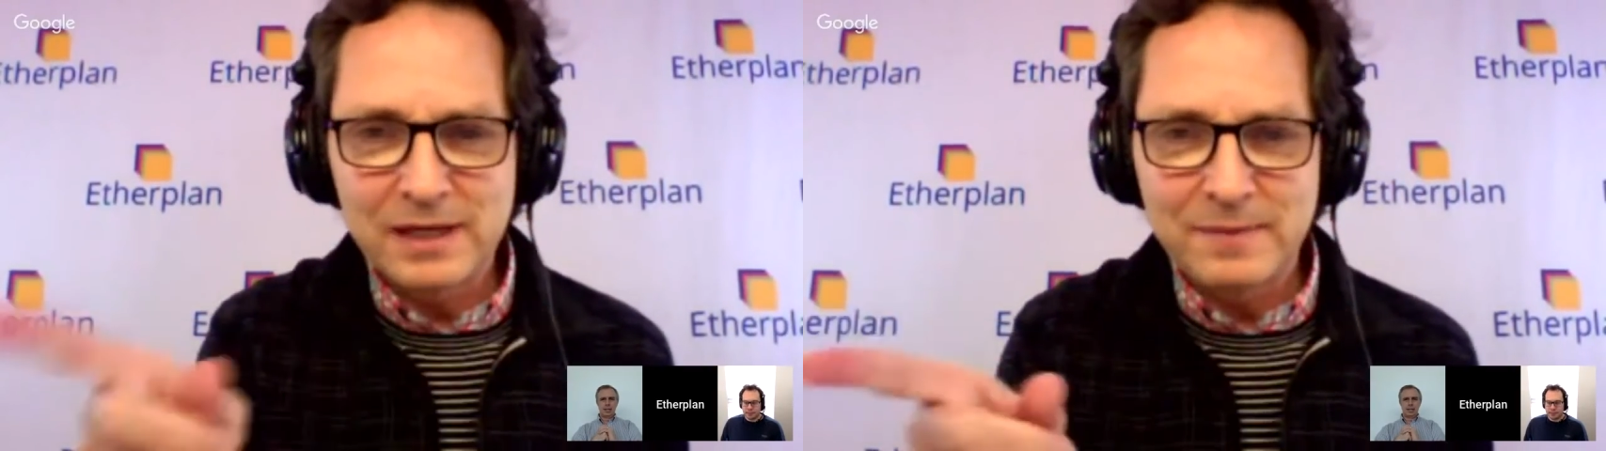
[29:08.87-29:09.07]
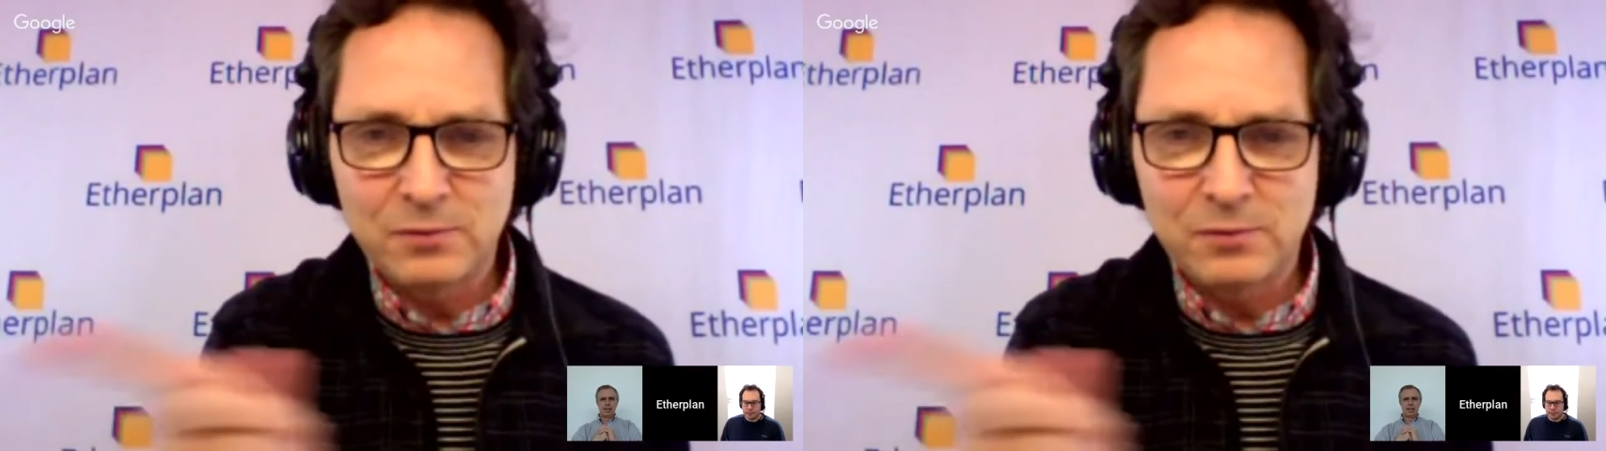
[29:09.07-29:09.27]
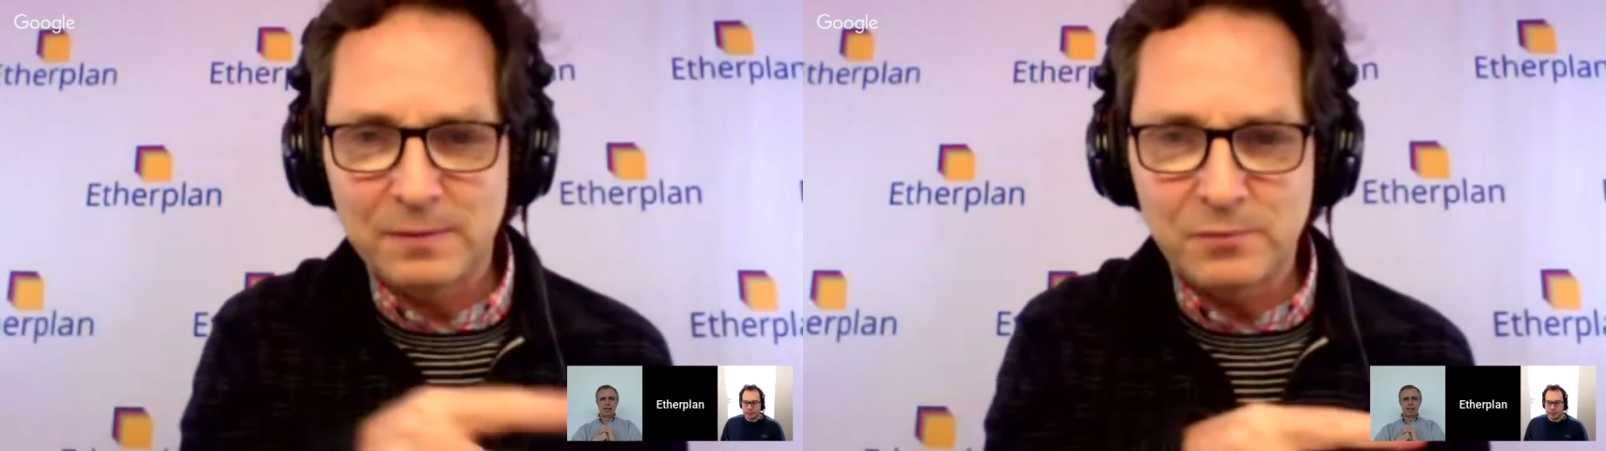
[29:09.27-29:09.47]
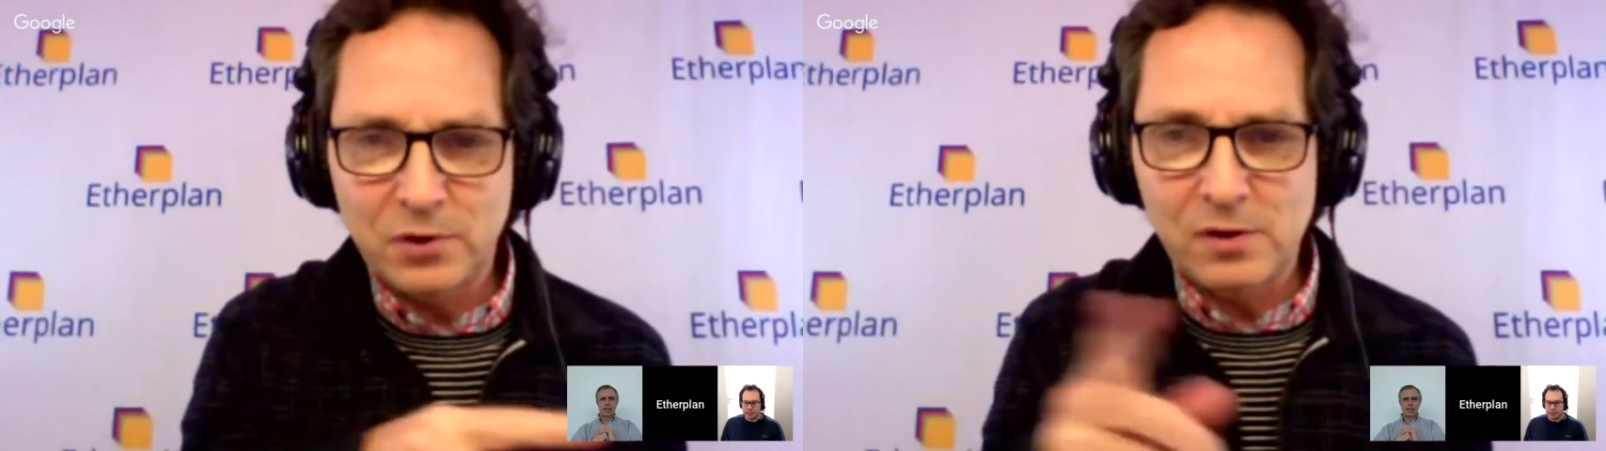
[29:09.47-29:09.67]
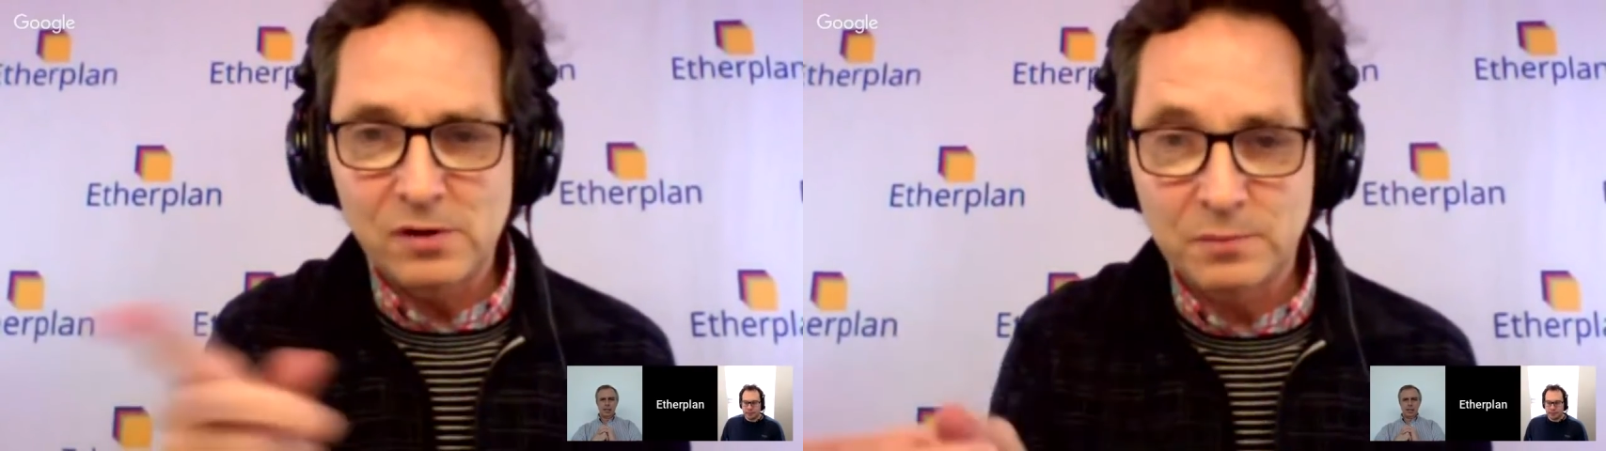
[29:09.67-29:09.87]
between
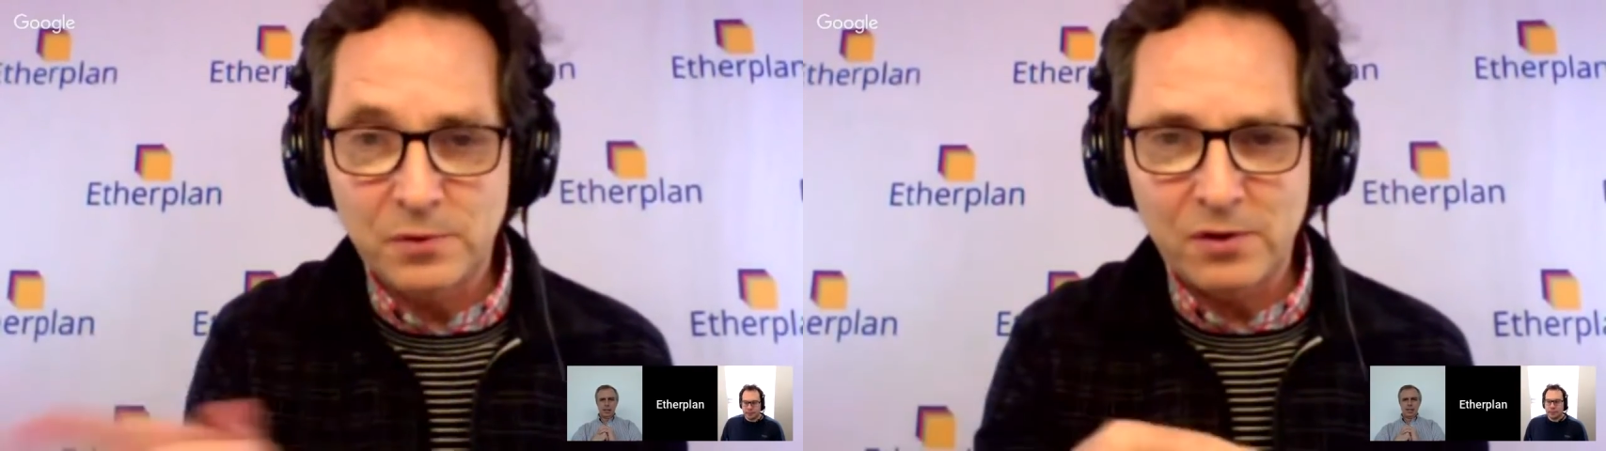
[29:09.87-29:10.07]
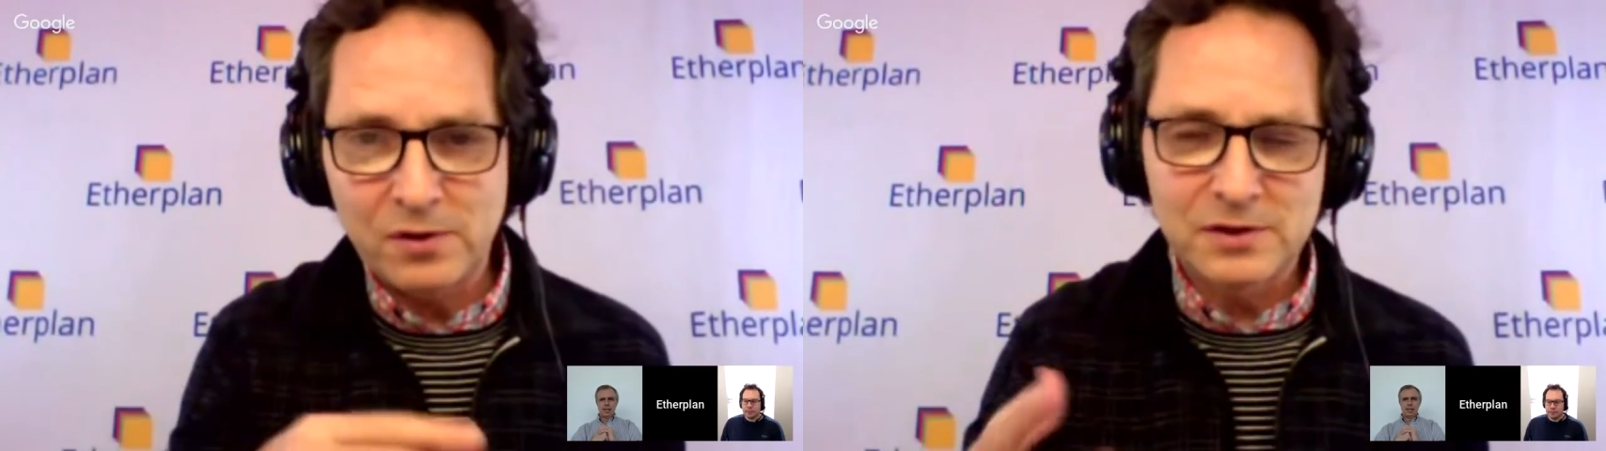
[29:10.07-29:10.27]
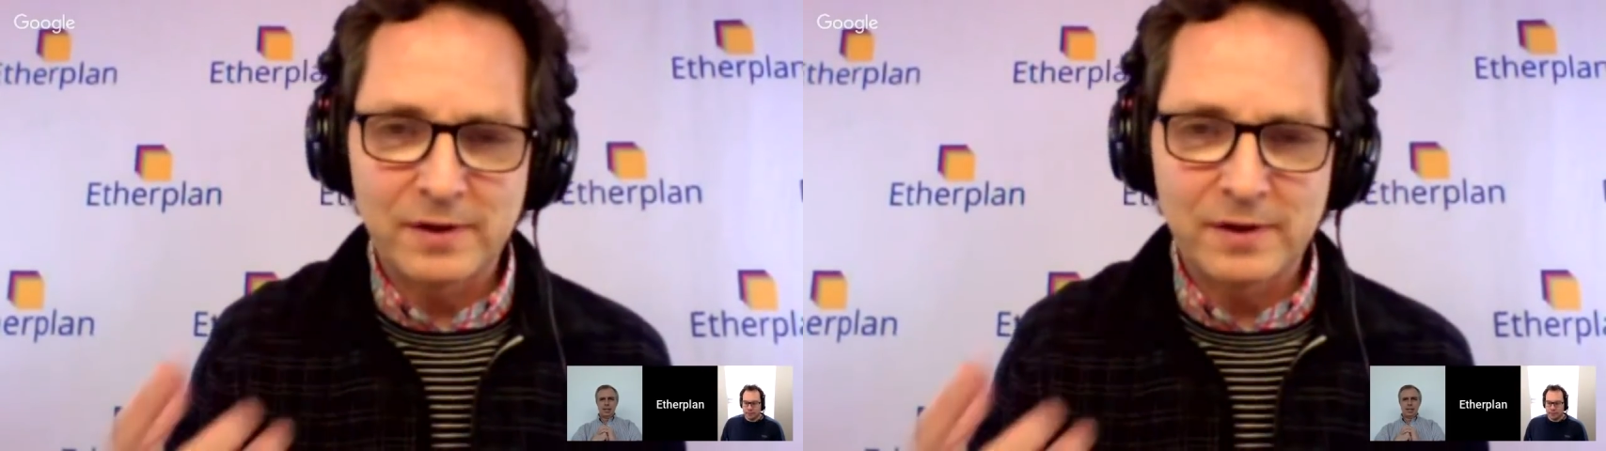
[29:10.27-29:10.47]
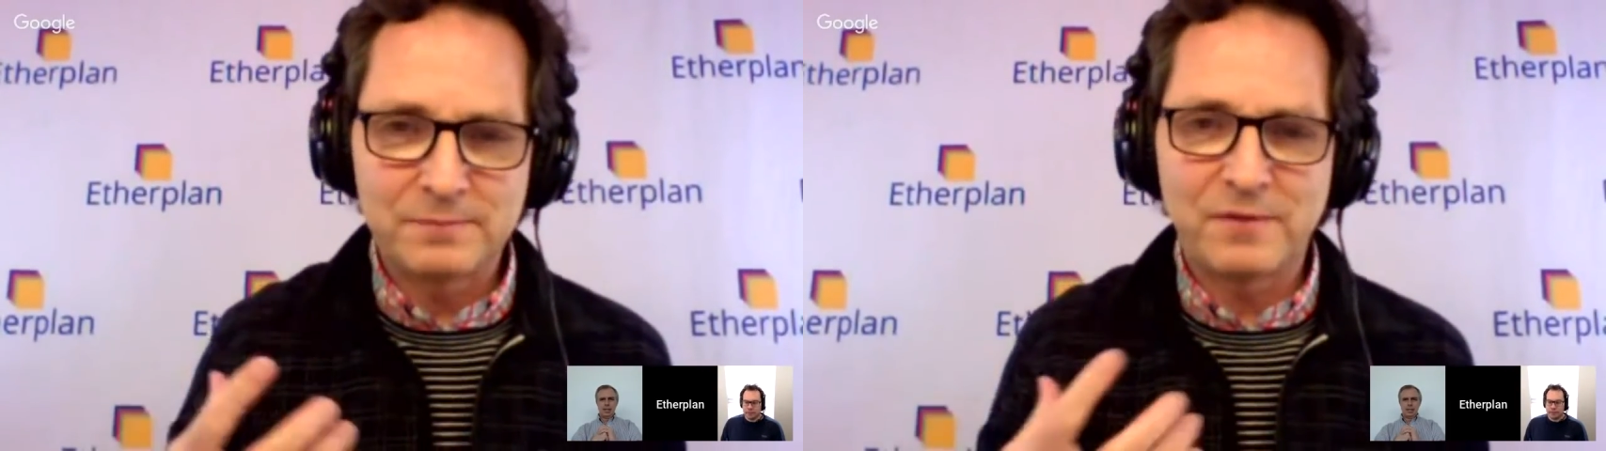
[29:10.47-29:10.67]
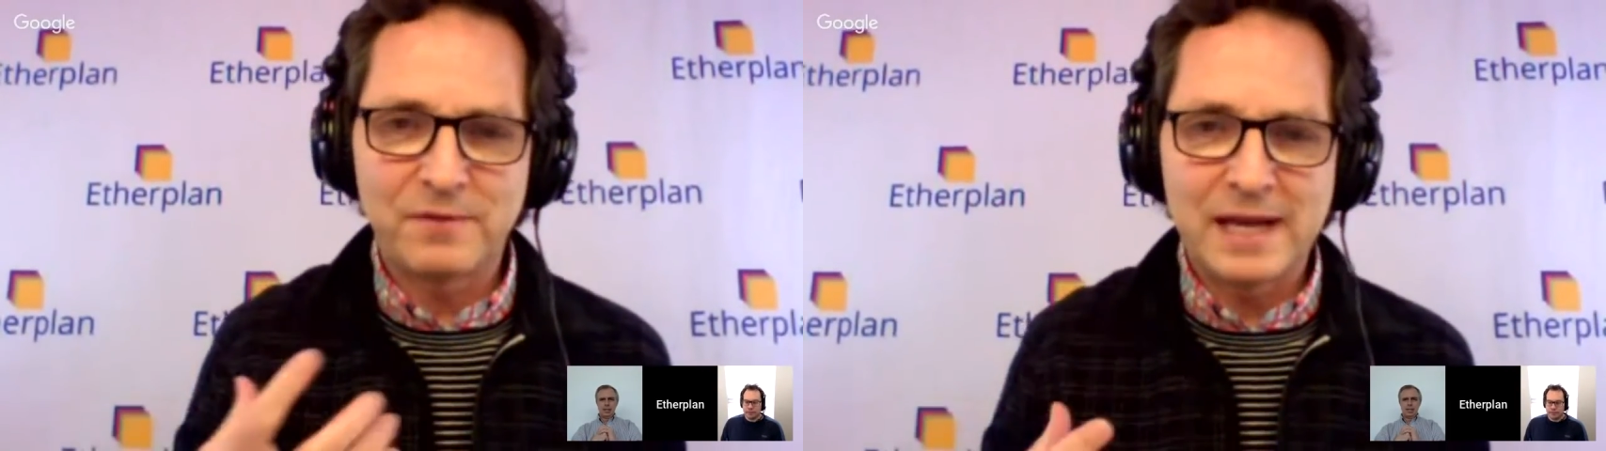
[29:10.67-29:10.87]
protocol to protocol, so it
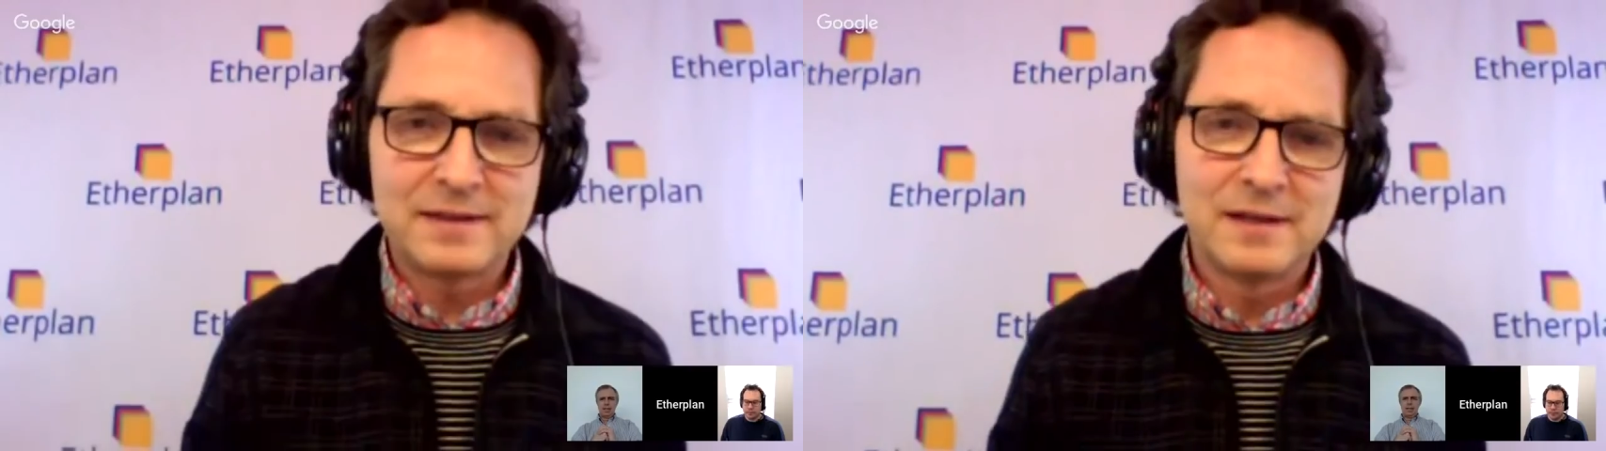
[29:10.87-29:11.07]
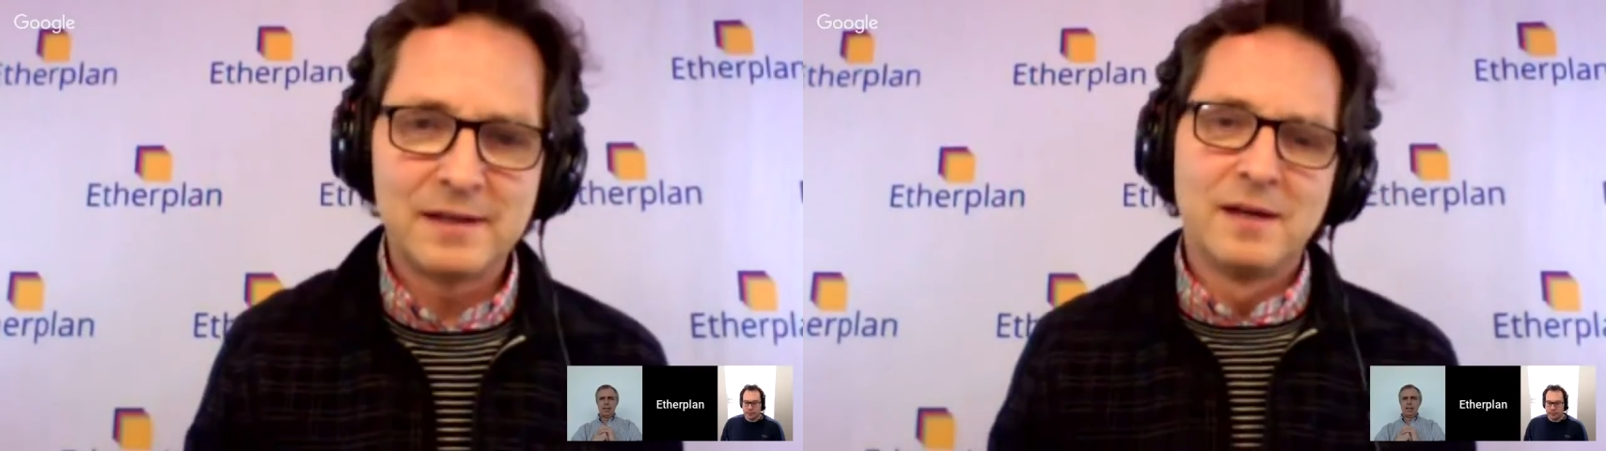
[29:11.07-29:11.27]
prevents